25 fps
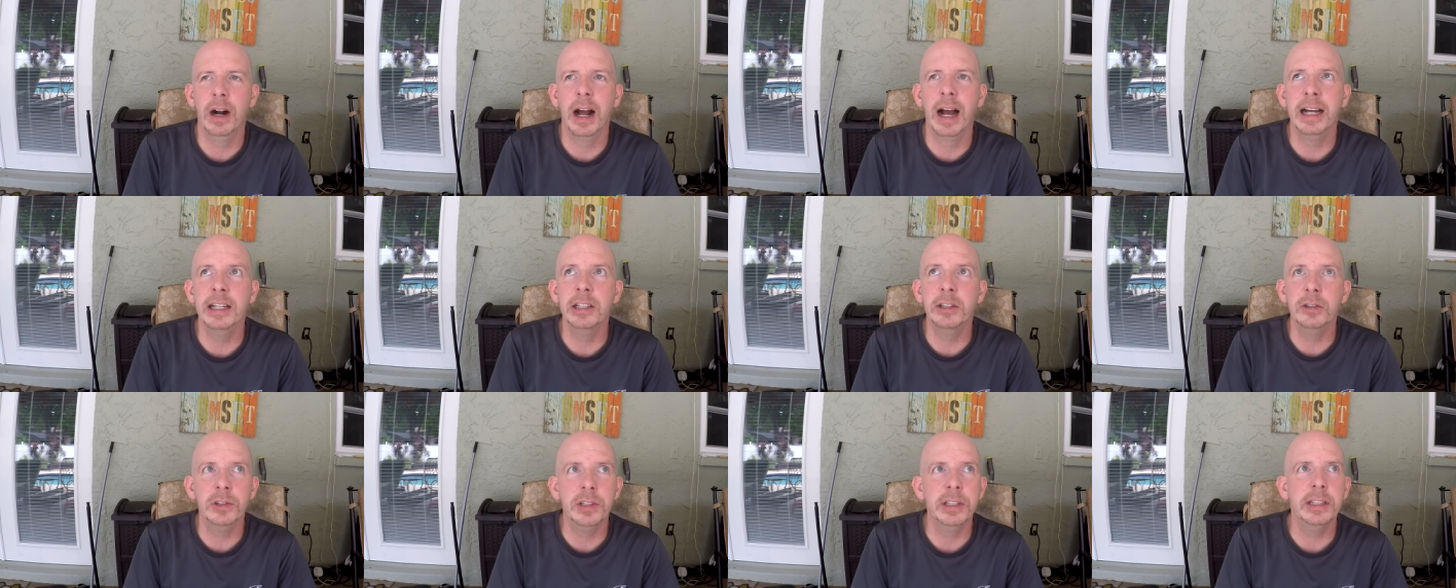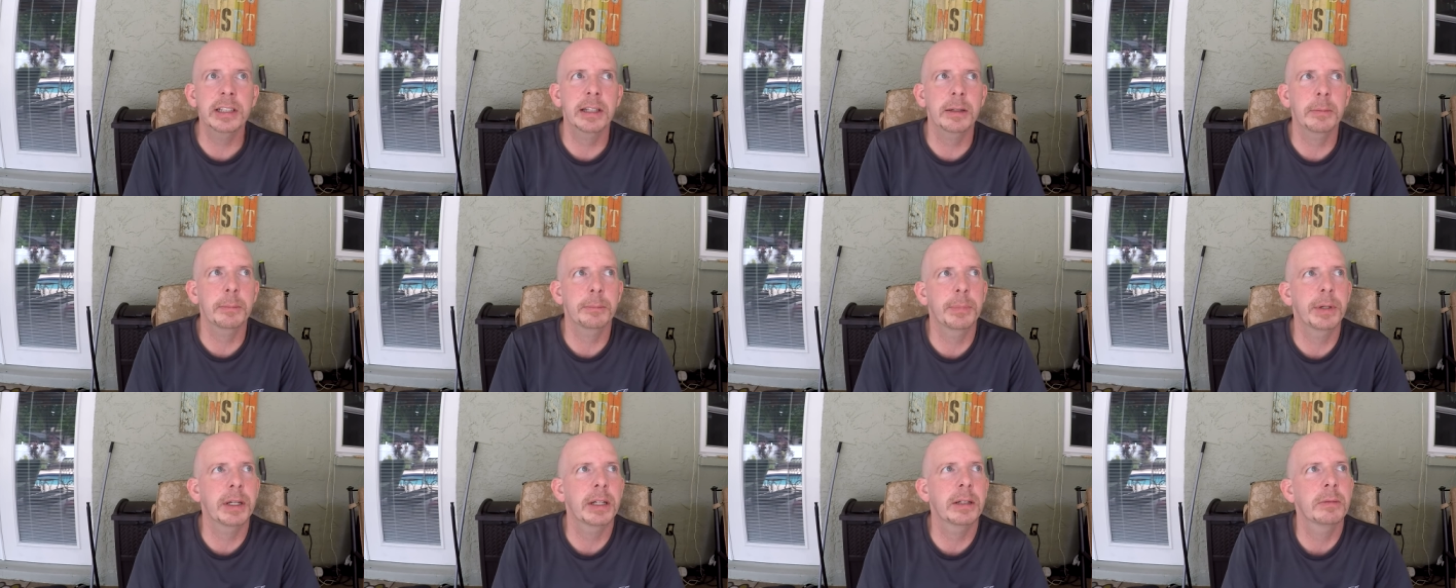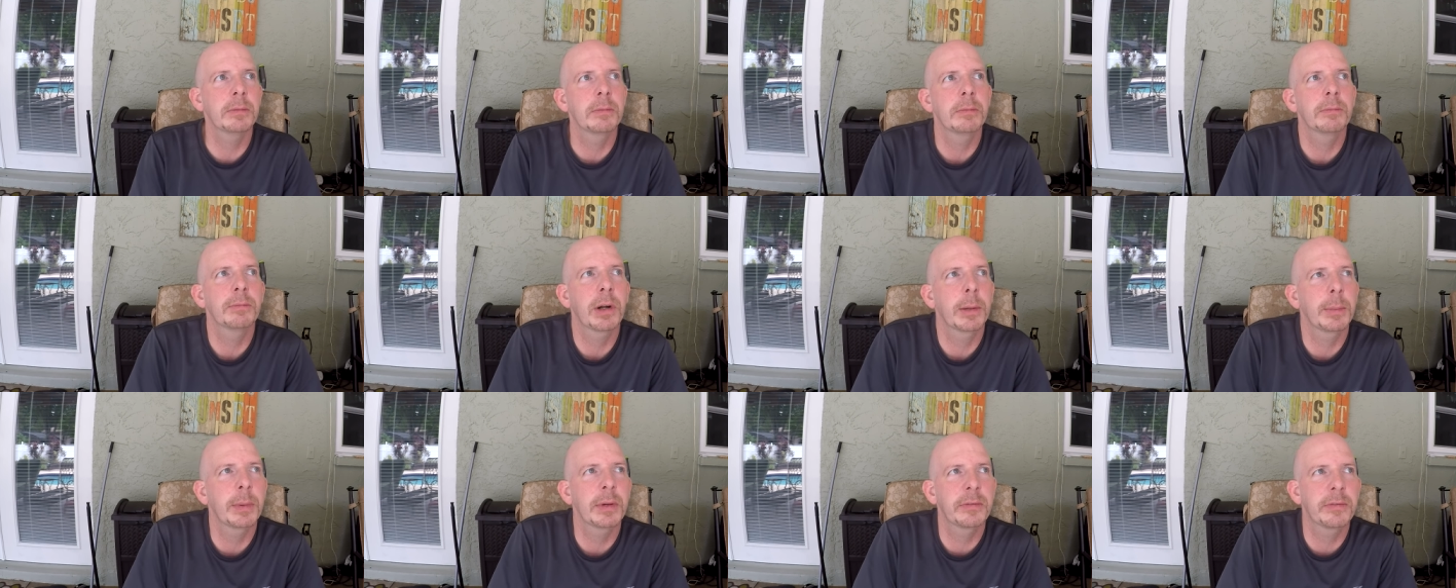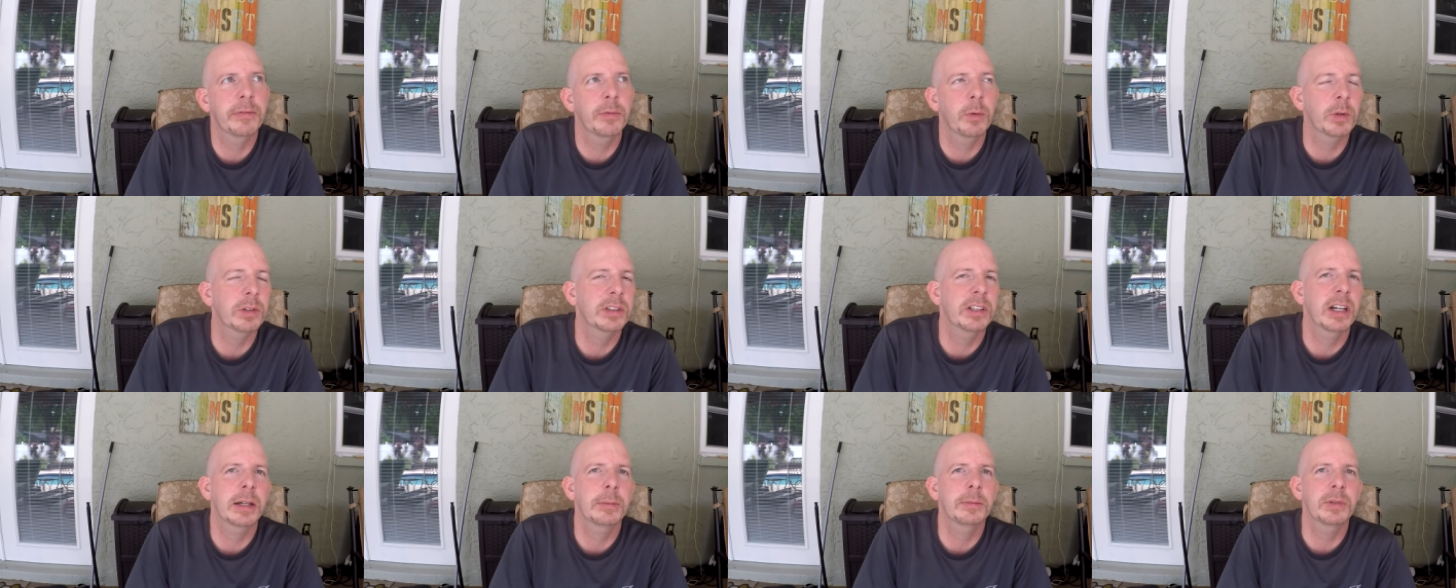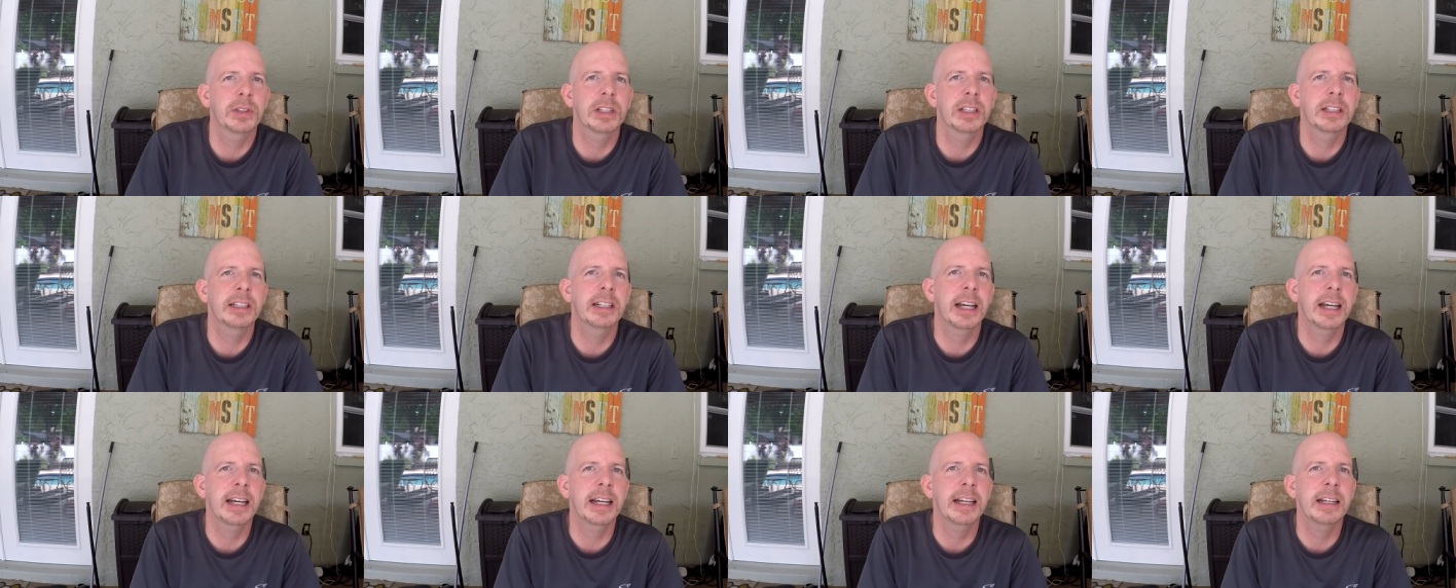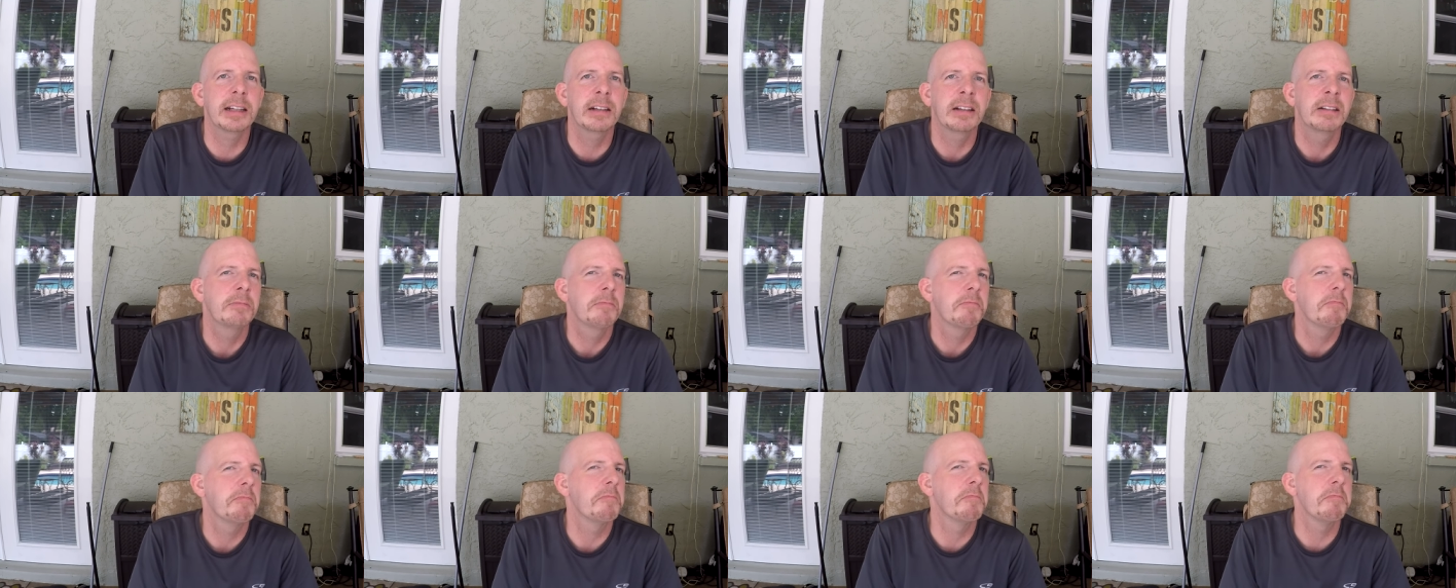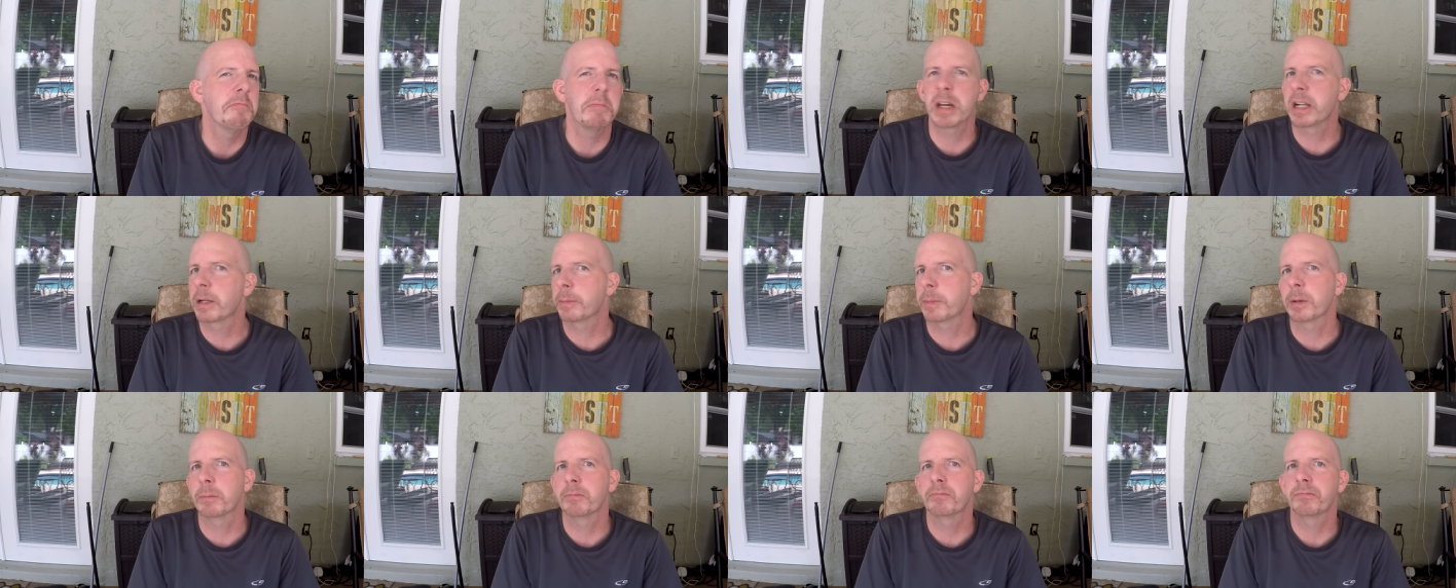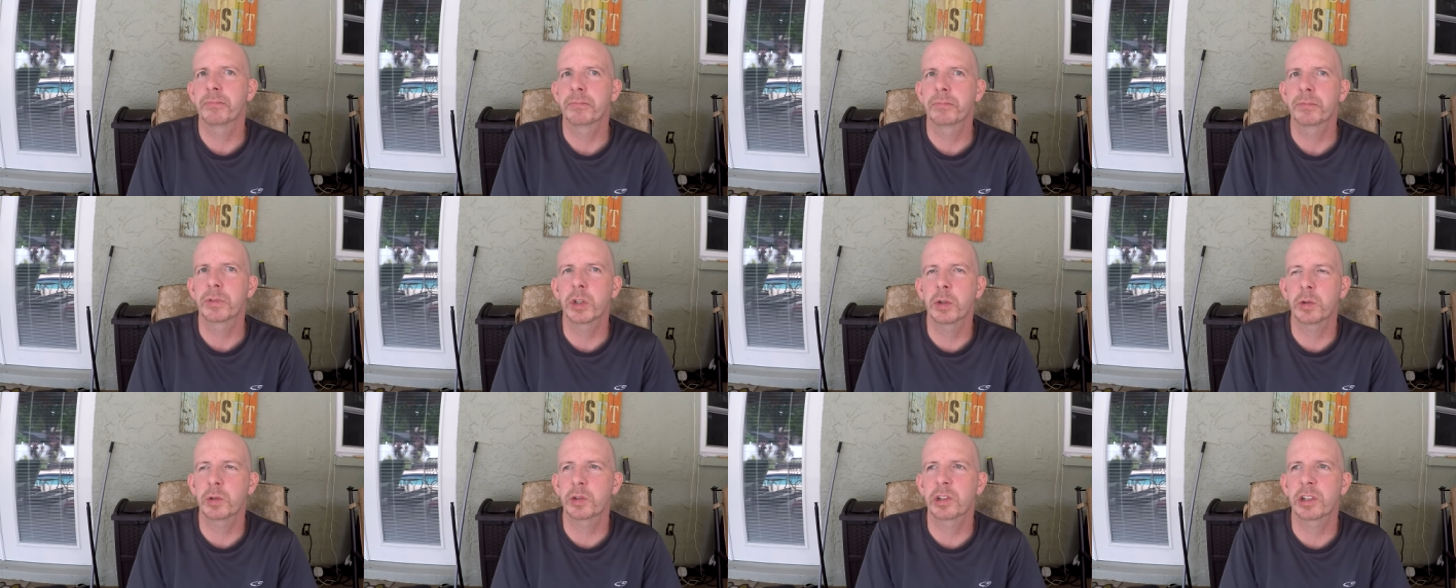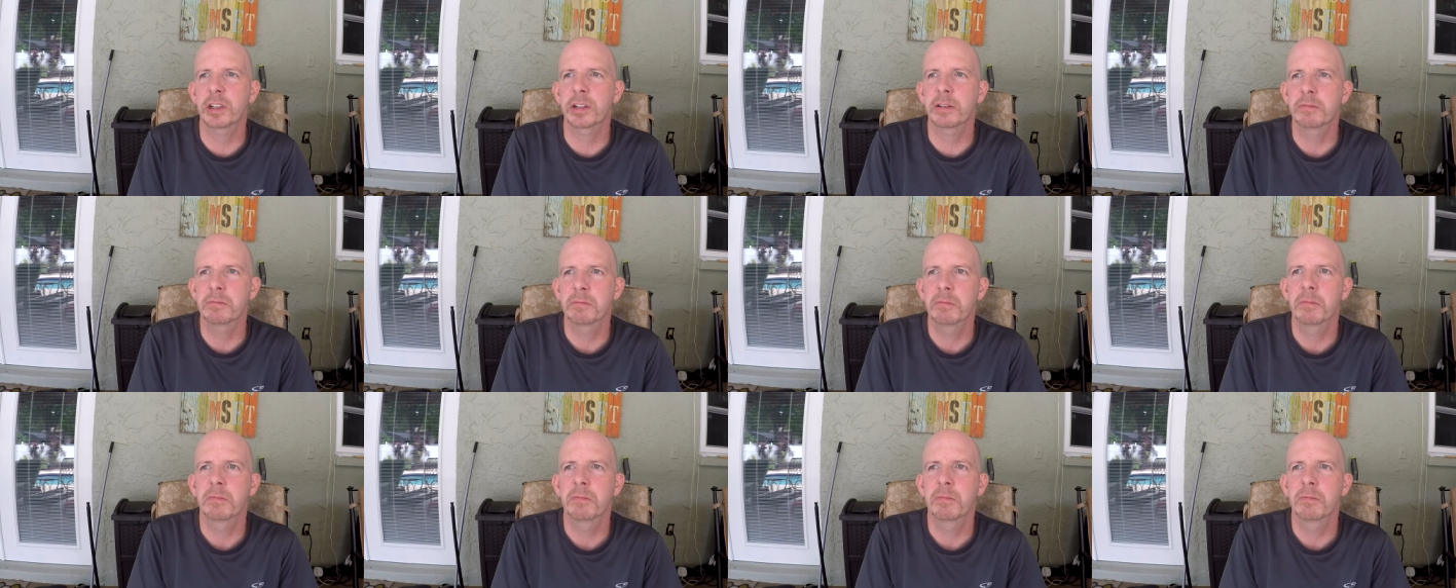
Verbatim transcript: I usually get bit probably four times a day minimum. Usually,